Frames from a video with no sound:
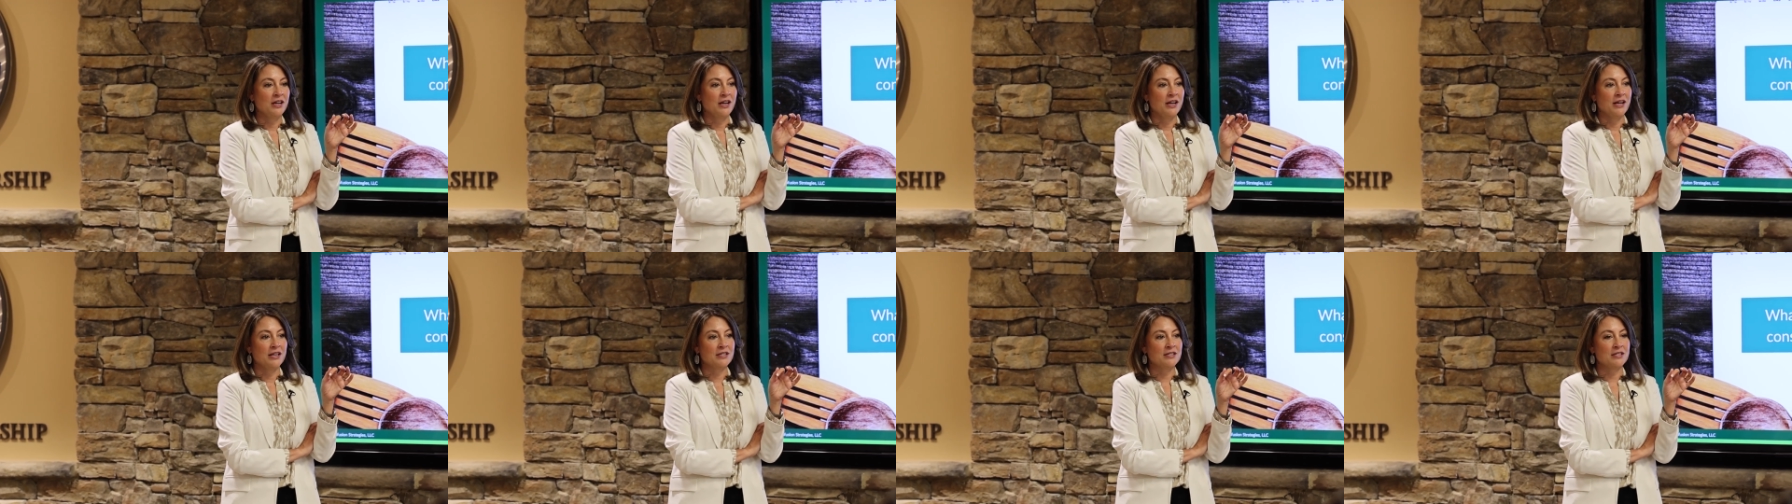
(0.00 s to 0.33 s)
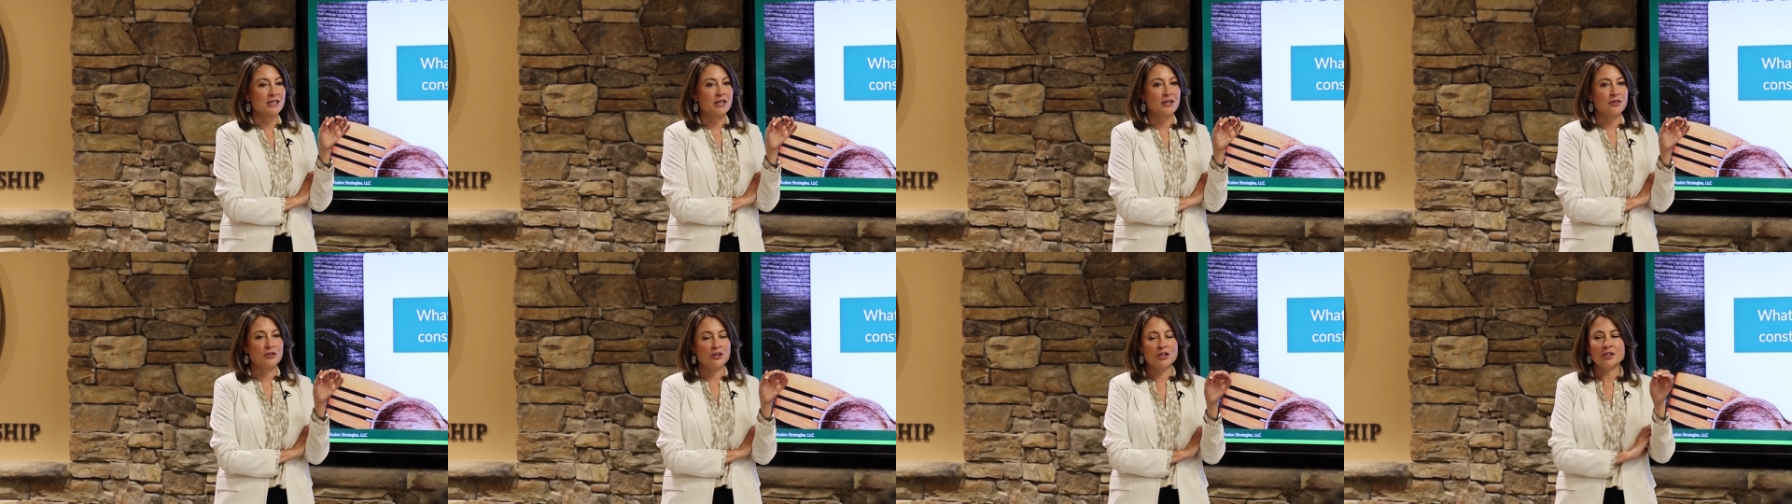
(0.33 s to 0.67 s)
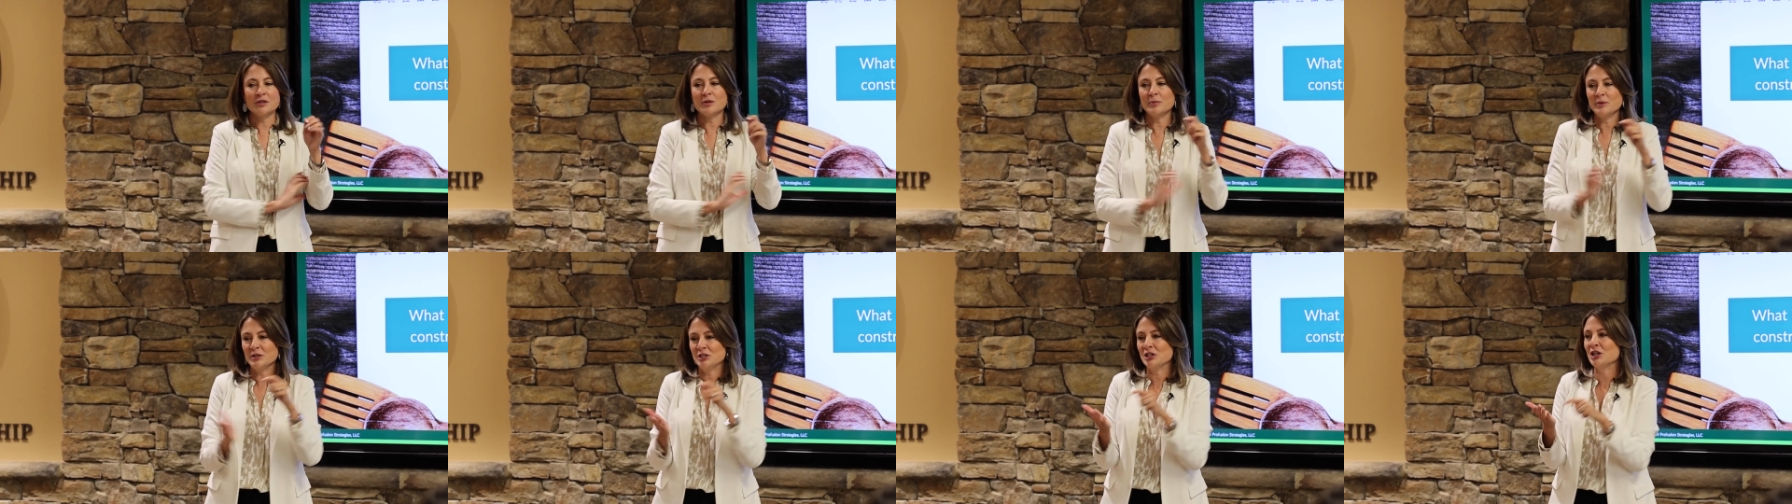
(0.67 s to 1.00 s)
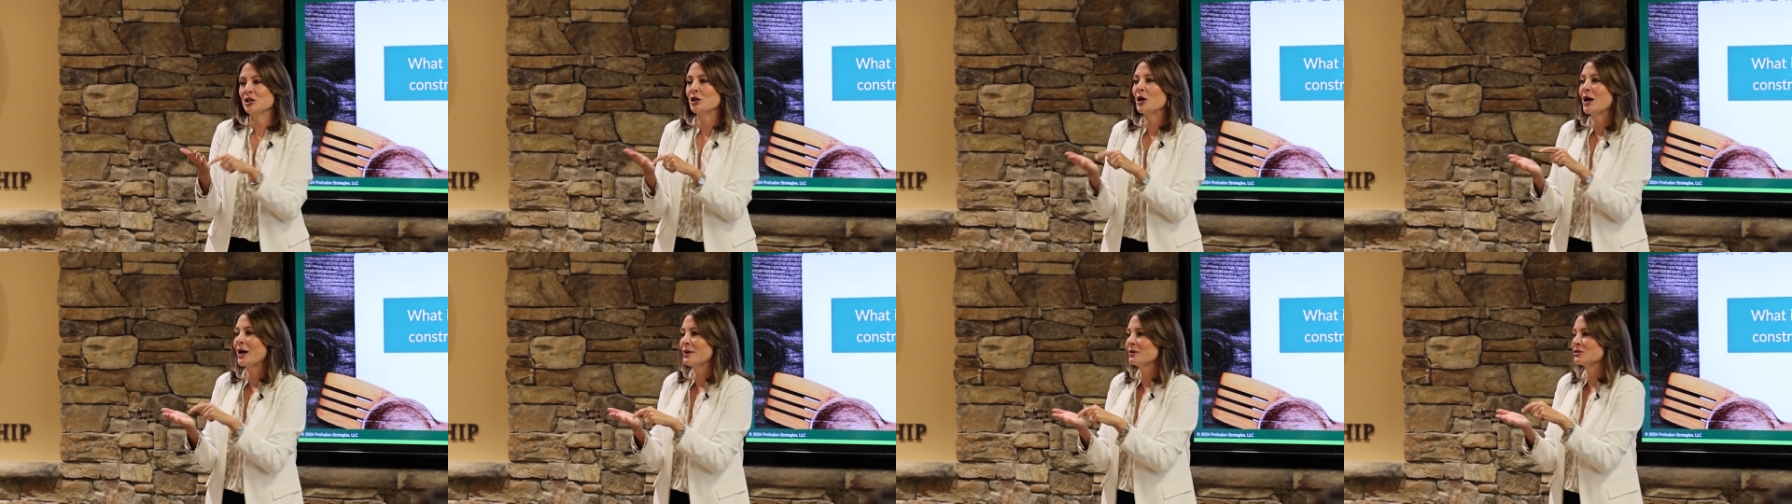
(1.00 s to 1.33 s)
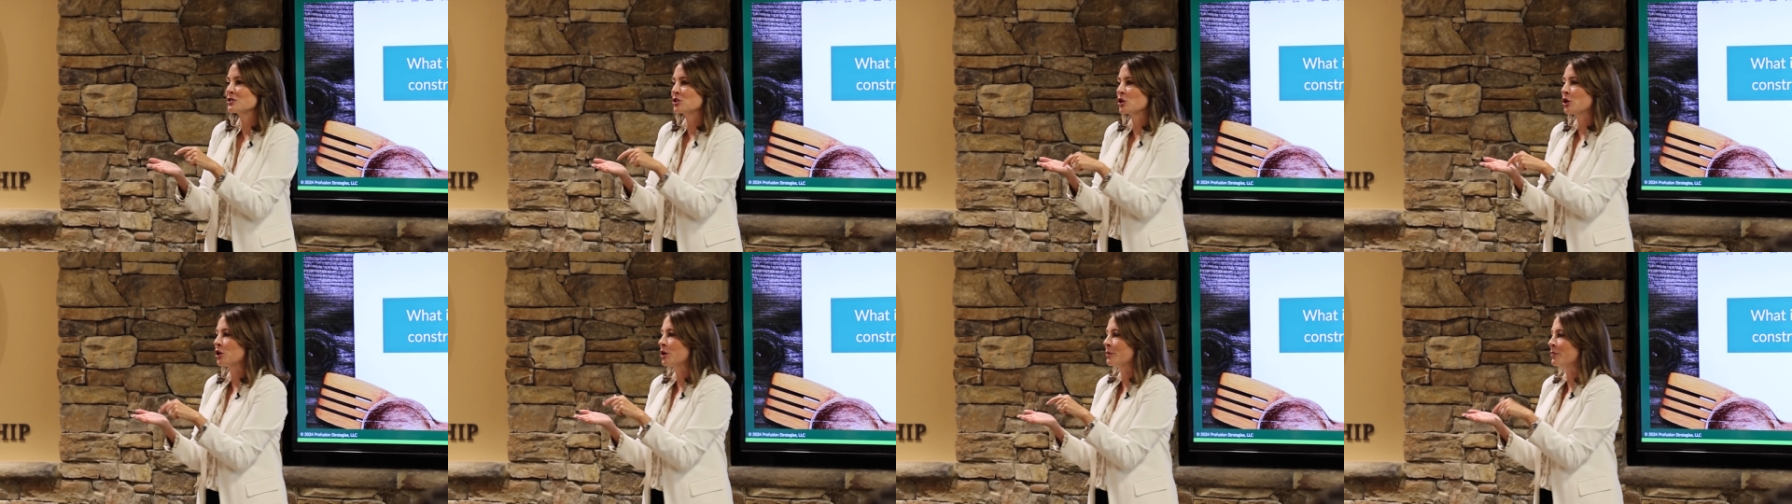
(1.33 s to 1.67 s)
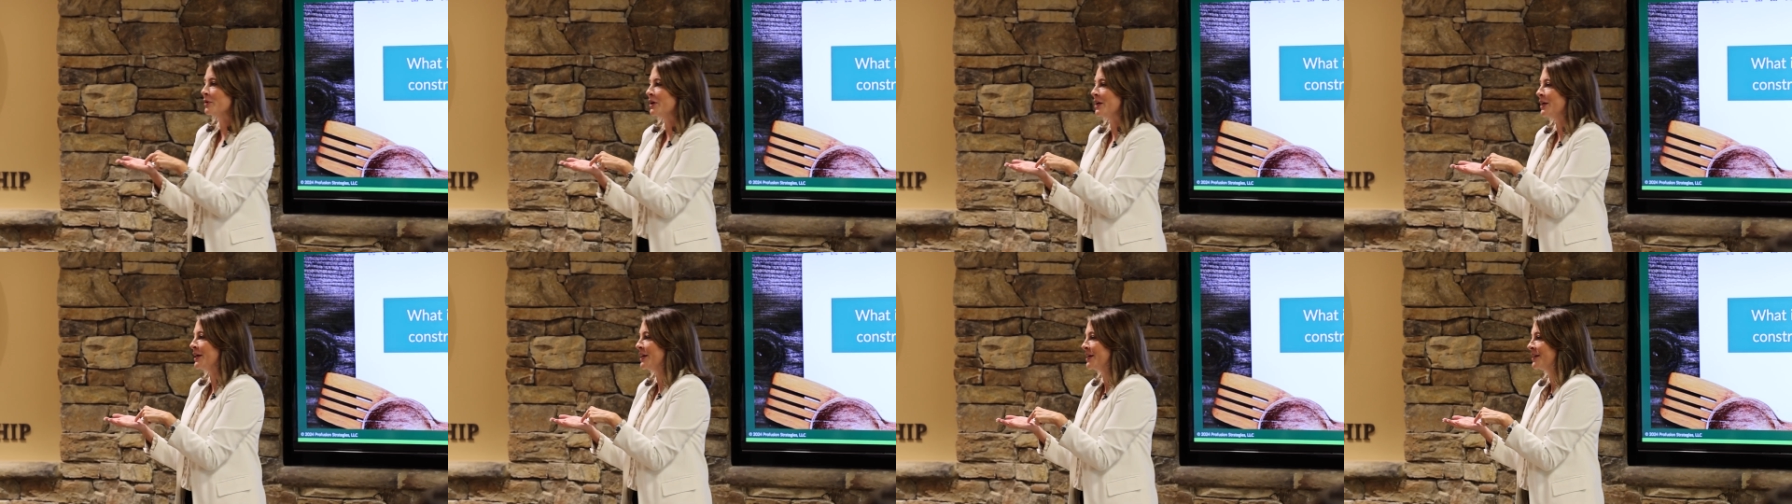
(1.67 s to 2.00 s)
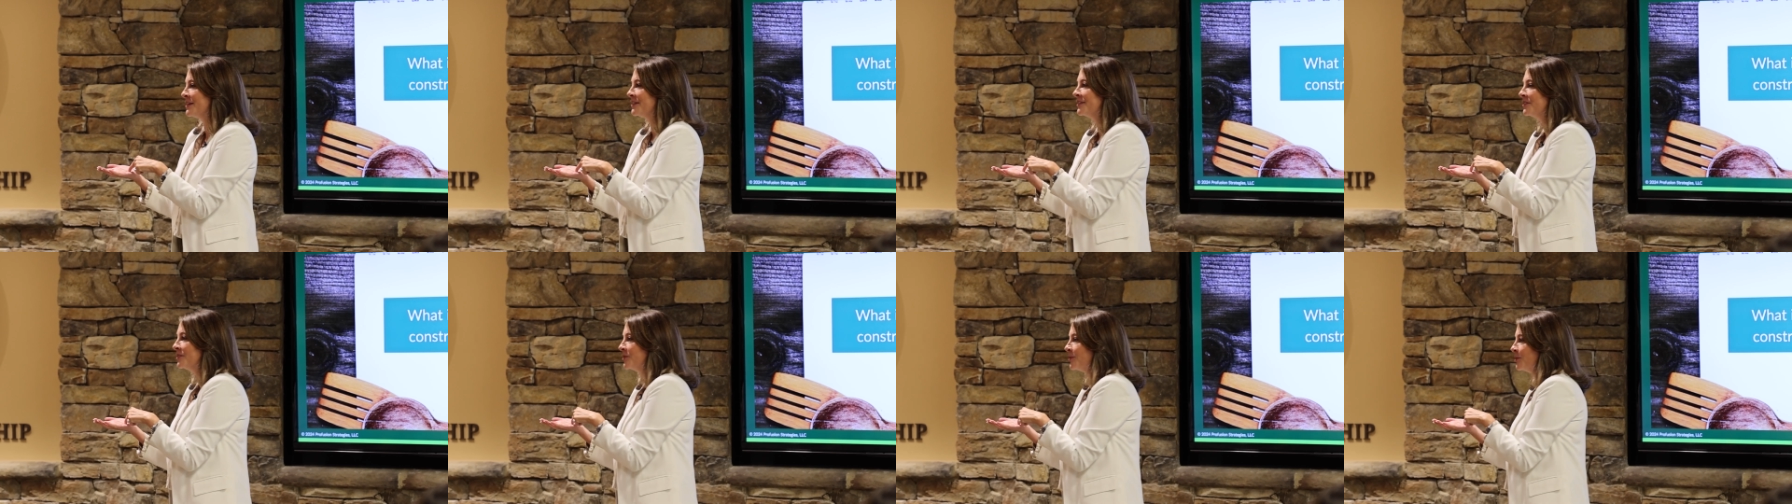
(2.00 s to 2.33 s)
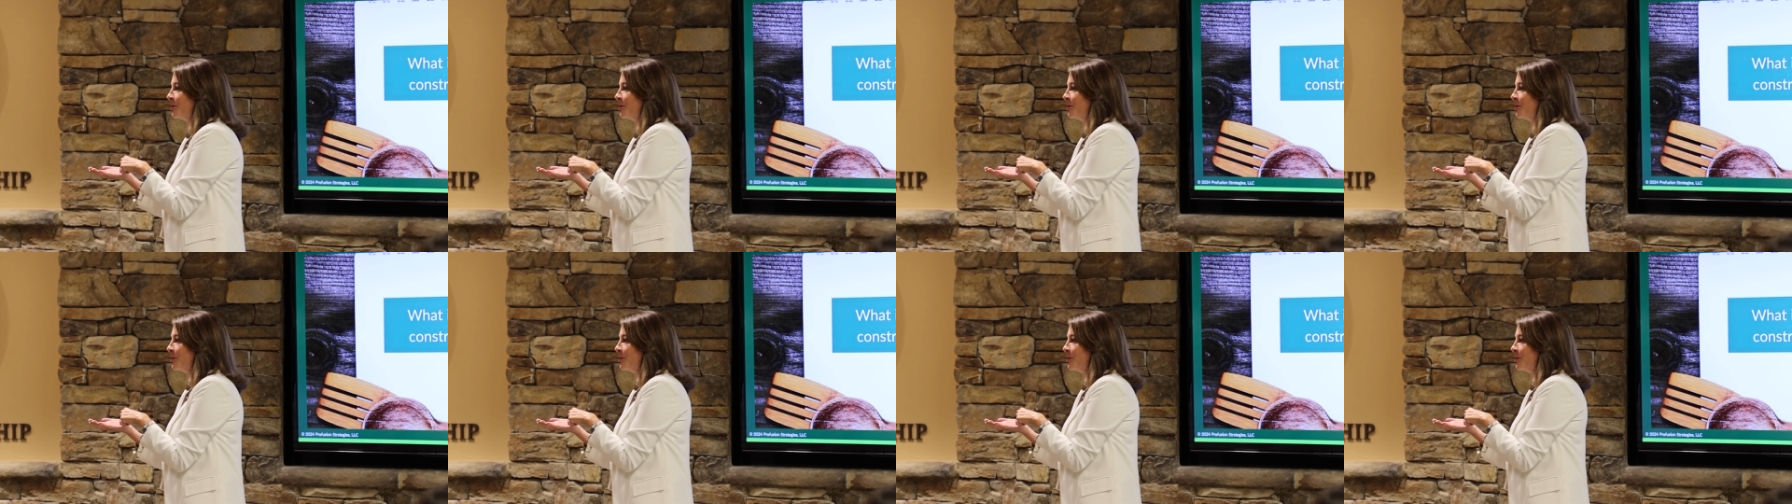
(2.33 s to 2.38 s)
and said, Let me tell you how it's going to be.